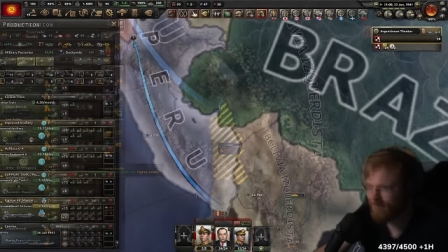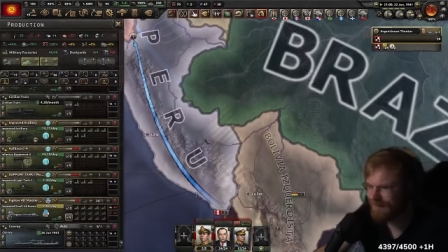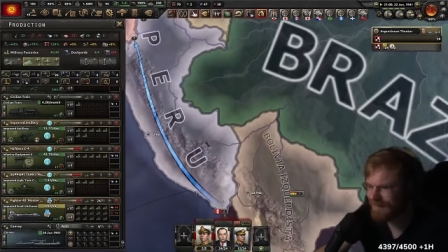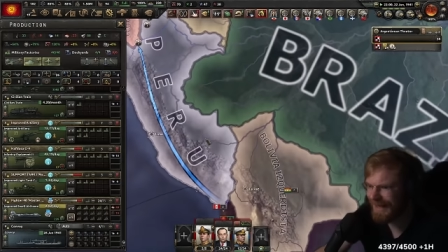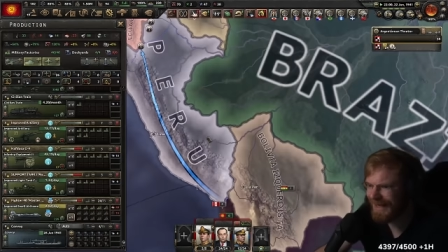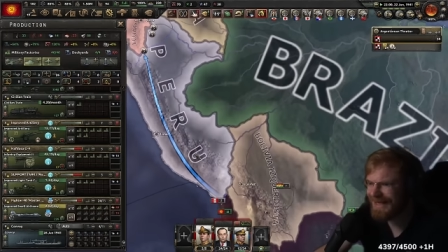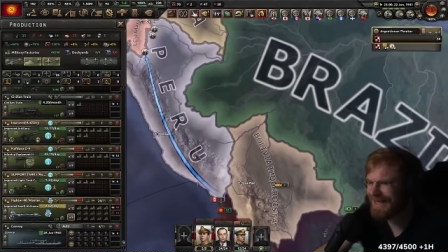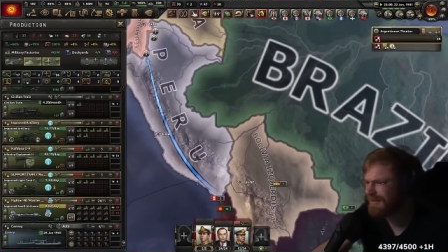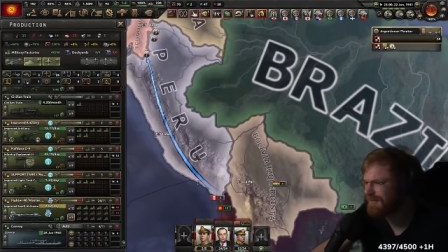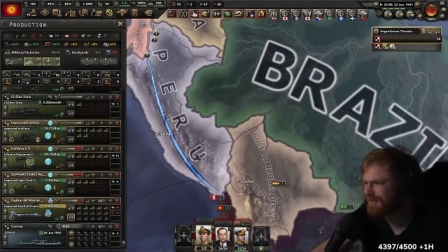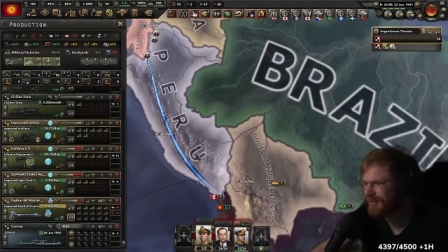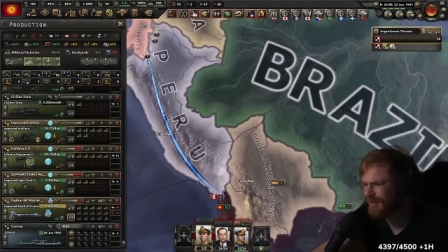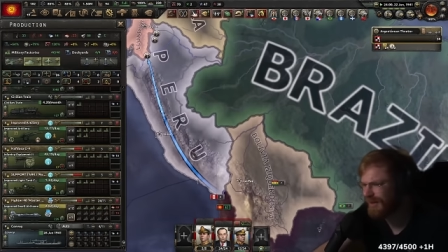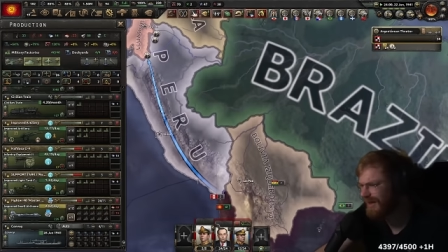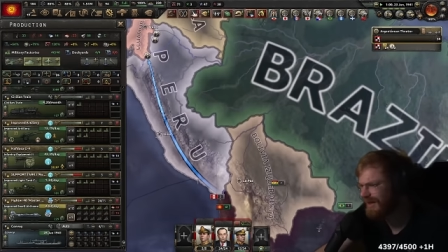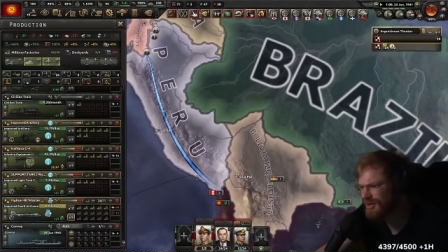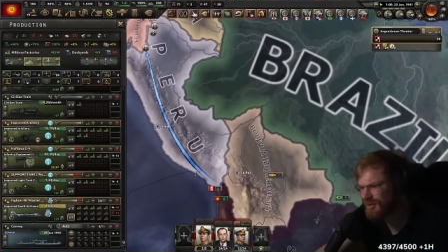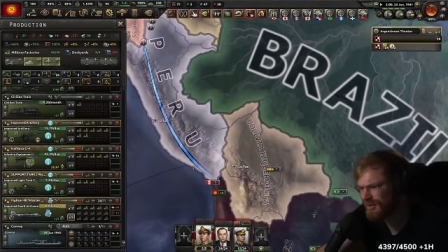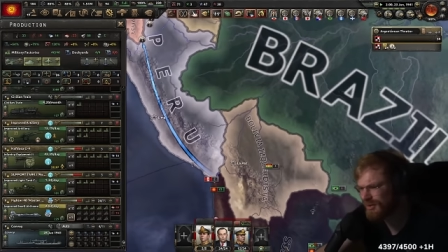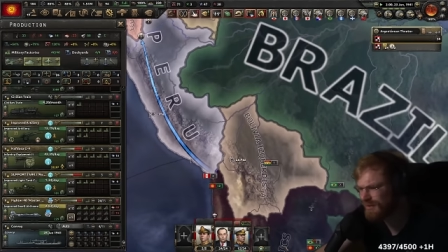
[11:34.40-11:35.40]
I can pull... I
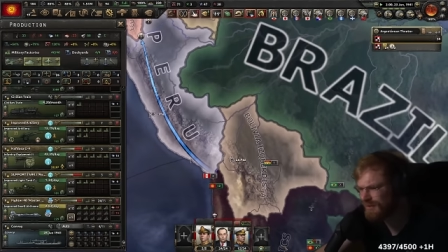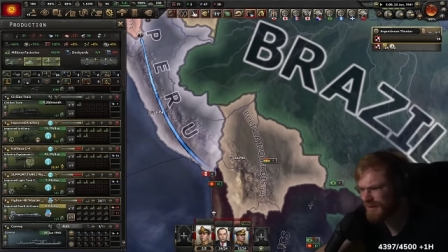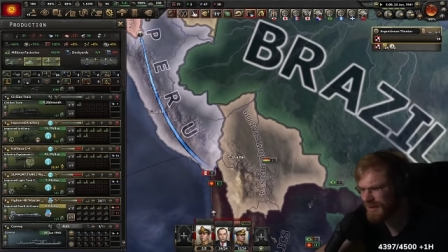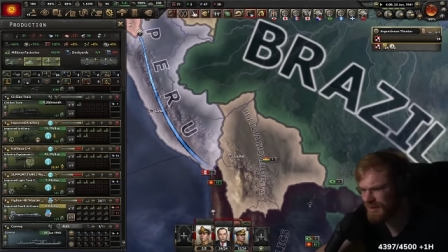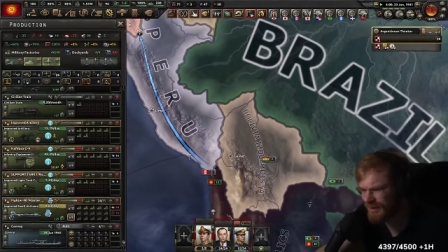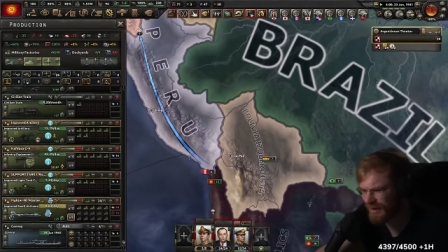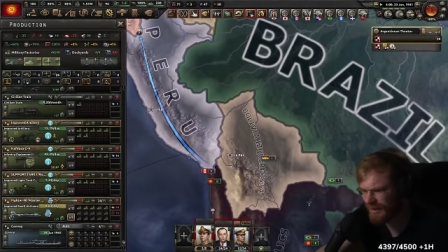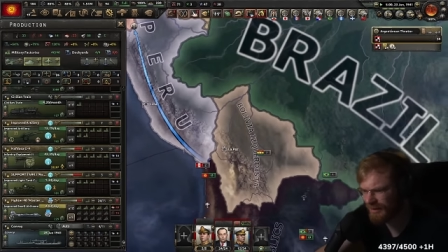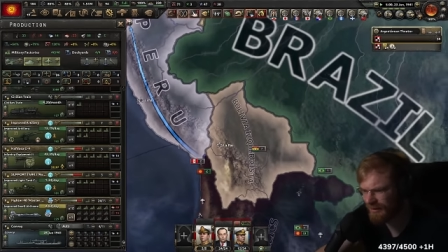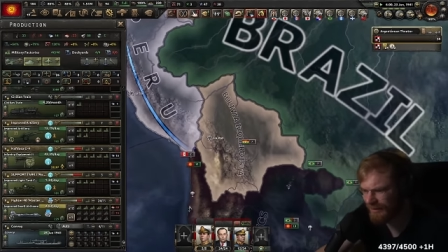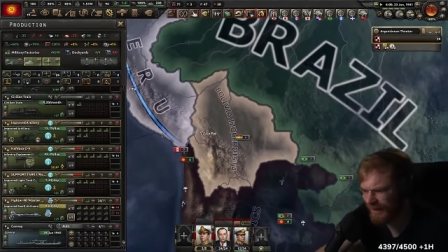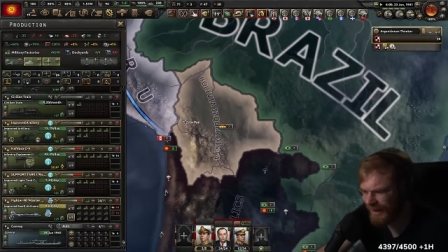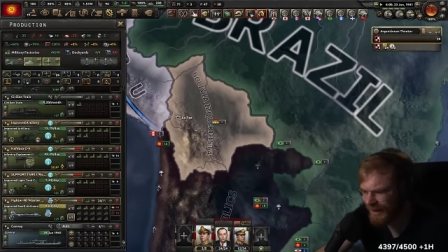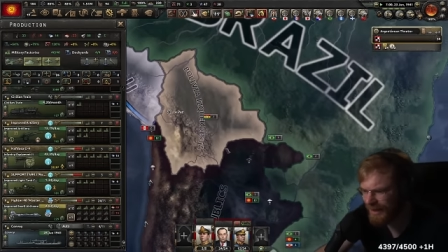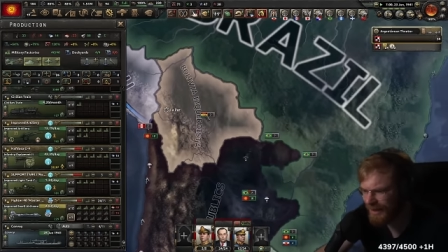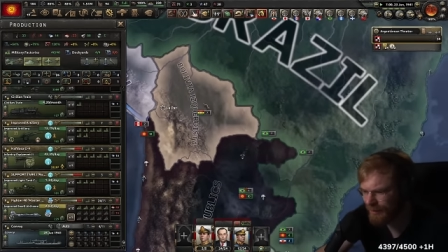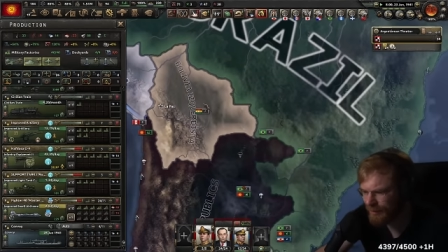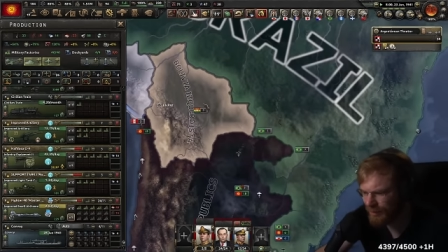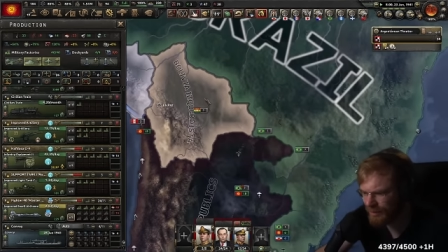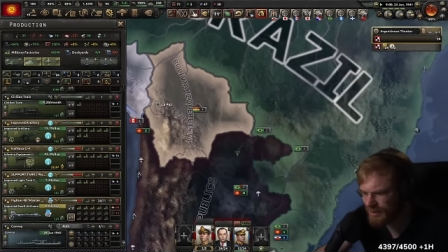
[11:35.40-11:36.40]
shouldn't be negative. I
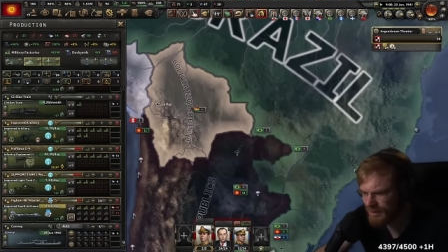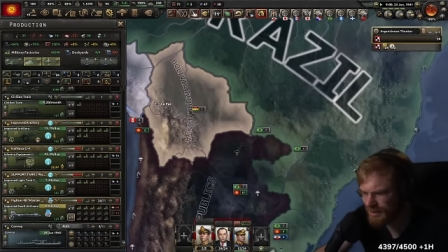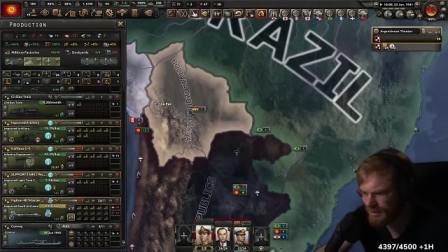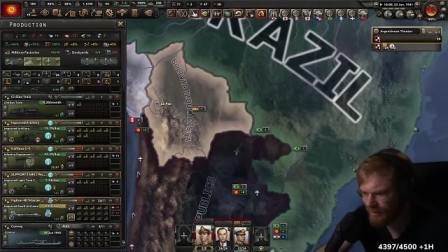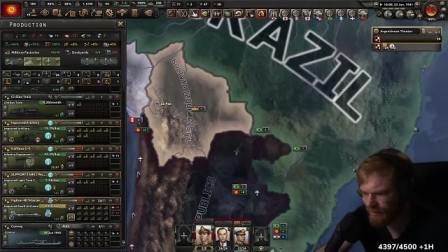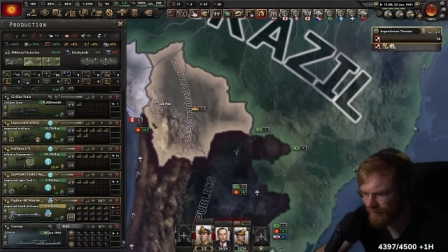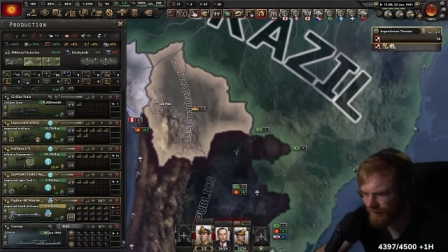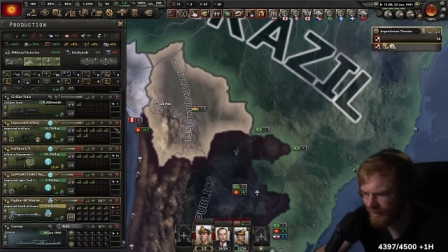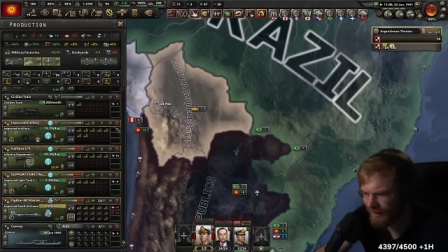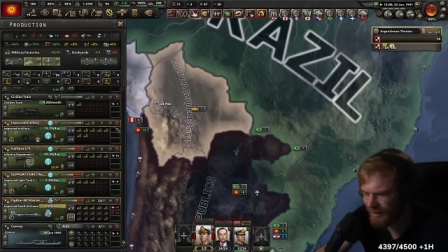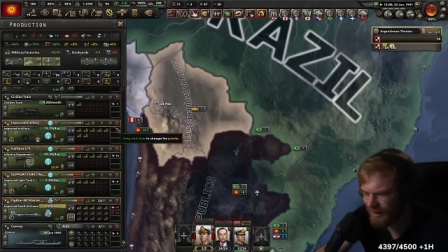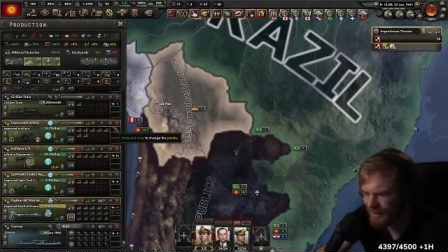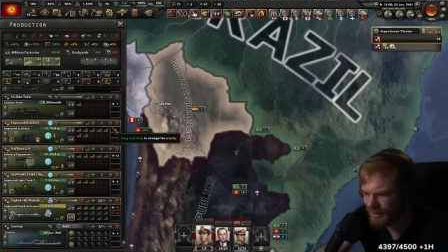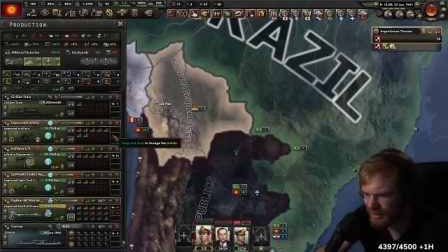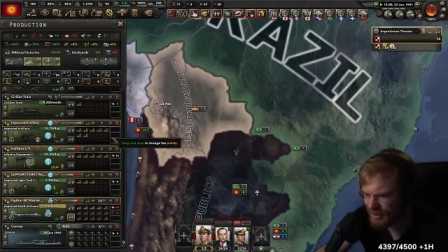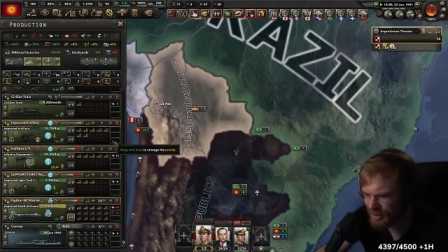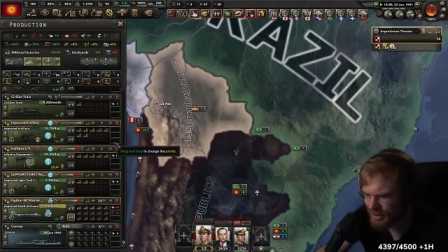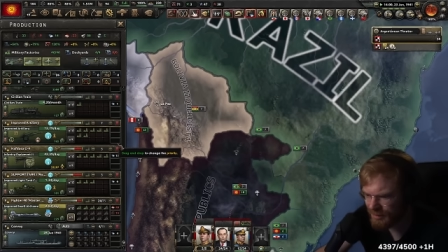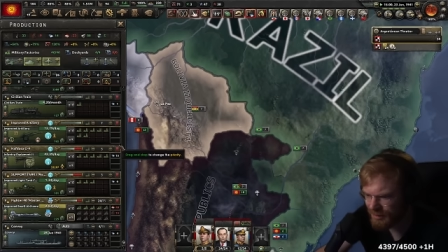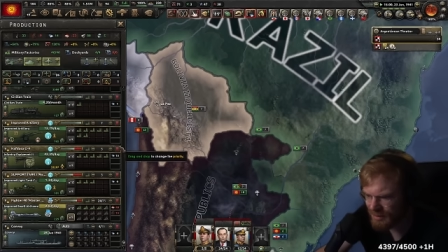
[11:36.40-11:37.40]
can pull this off. I can get
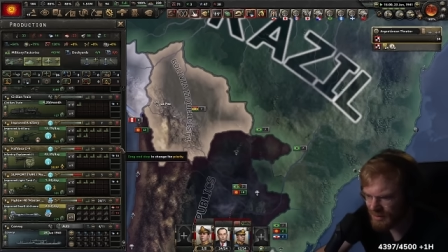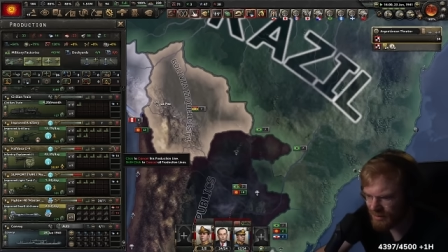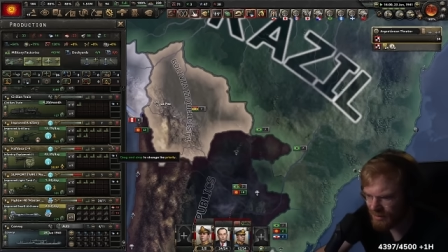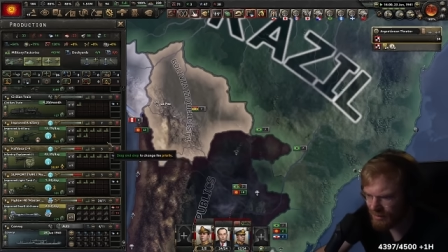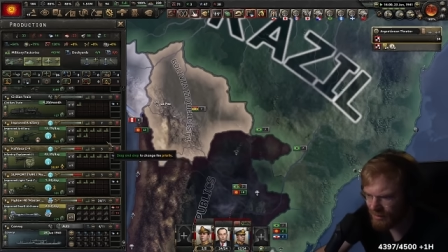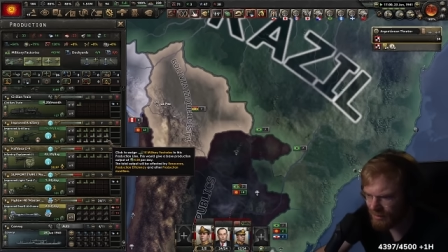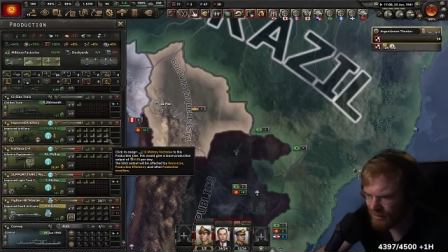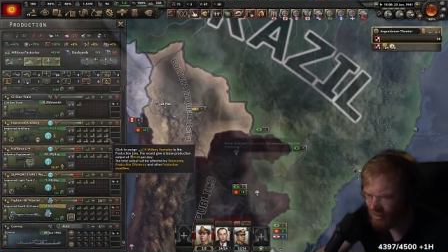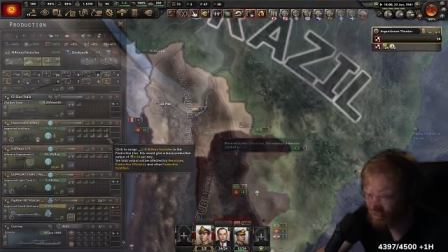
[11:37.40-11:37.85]
achievements here.